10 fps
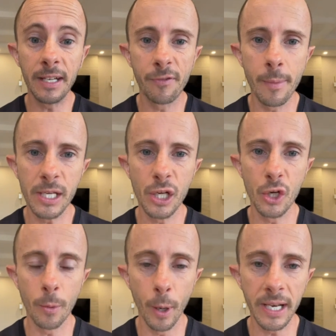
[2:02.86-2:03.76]
inflammation in
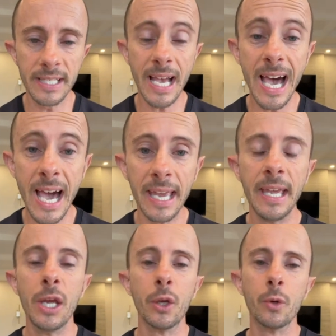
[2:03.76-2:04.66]
your body is high,
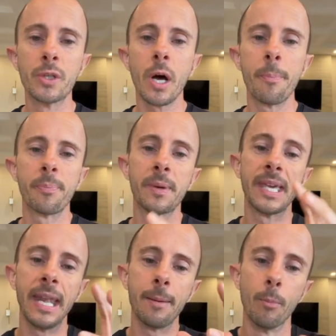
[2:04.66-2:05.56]
you start
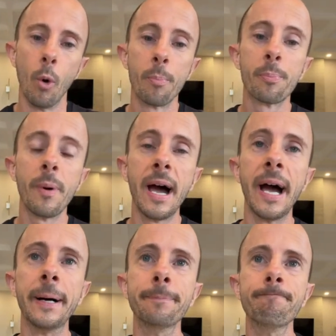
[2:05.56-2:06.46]
getting more
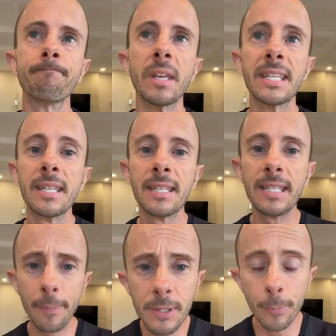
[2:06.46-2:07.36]

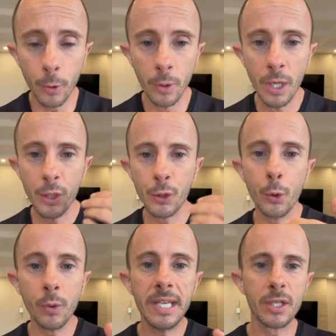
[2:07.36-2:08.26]
susceptible
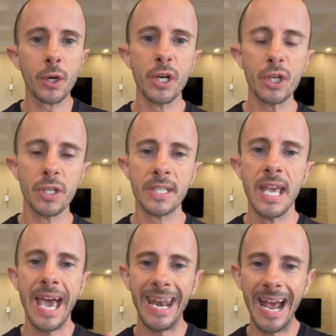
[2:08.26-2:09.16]
to these conditions.
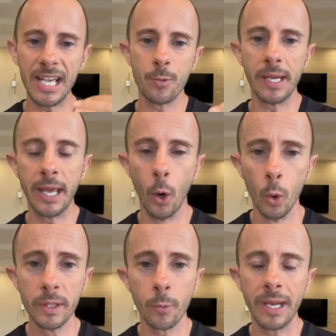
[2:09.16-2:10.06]
And as we get
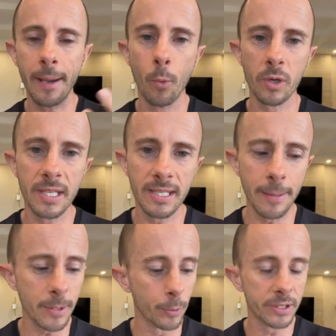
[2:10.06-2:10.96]
older, we get more
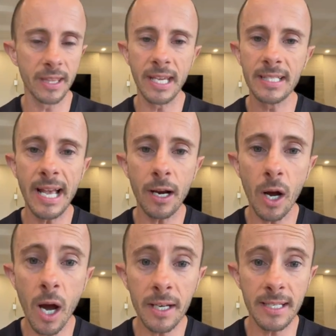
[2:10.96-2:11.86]
susceptible to things like
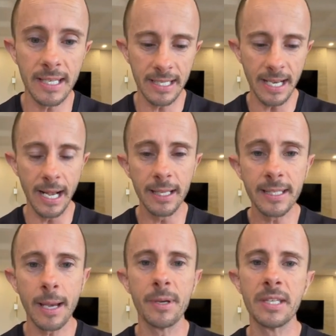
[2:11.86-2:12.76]
heart disease,
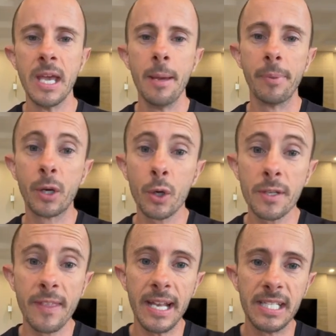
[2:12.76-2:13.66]
Alzheimer's, because
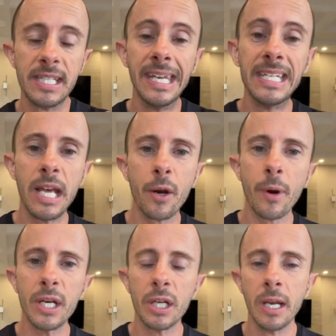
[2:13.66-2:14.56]
of that
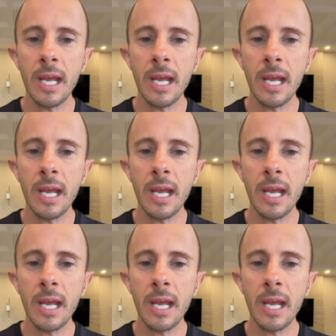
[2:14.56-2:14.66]
degeneration.